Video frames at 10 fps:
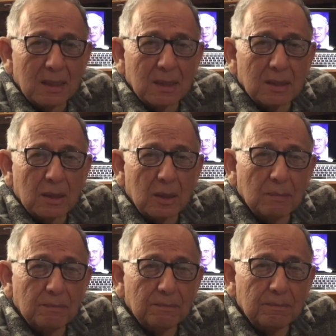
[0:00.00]

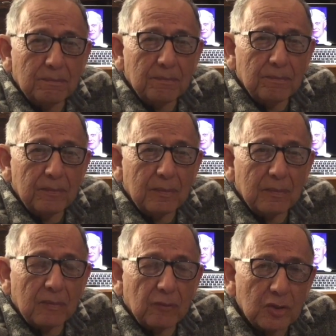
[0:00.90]
So,
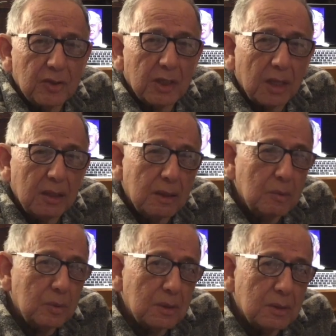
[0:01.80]
first thing I did
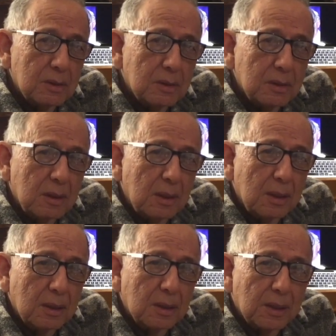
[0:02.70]
was
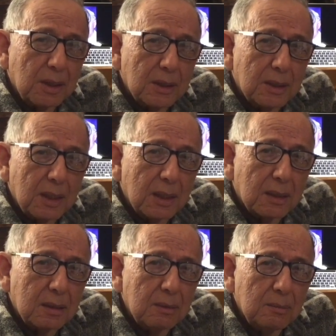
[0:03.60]
uh,
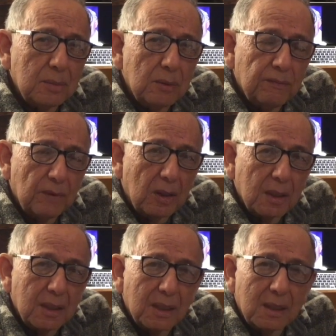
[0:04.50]
contact
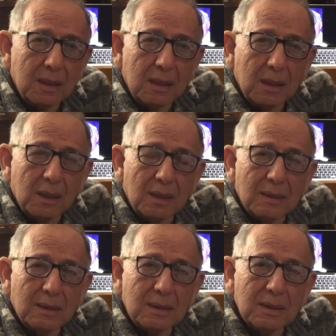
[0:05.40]
MUFON and
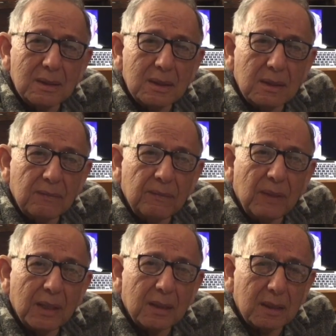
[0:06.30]
uh, see if
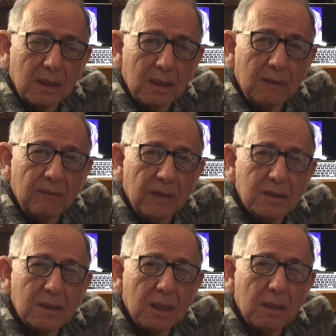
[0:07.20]
I could get an
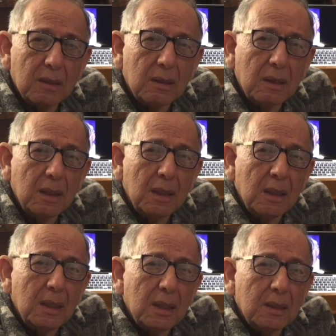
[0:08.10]
investigator
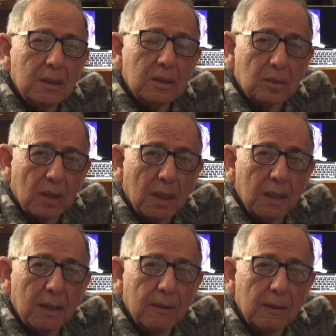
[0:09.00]
to
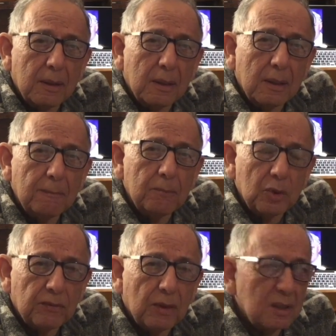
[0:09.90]
try
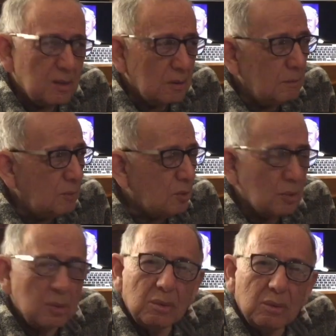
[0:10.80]
MUFON is a
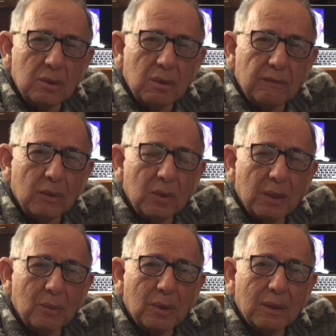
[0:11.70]
mutual UFO
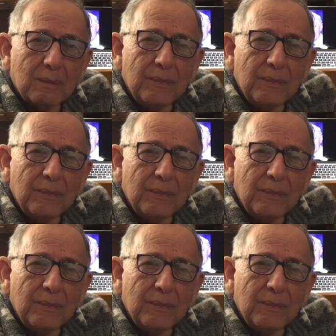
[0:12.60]
network.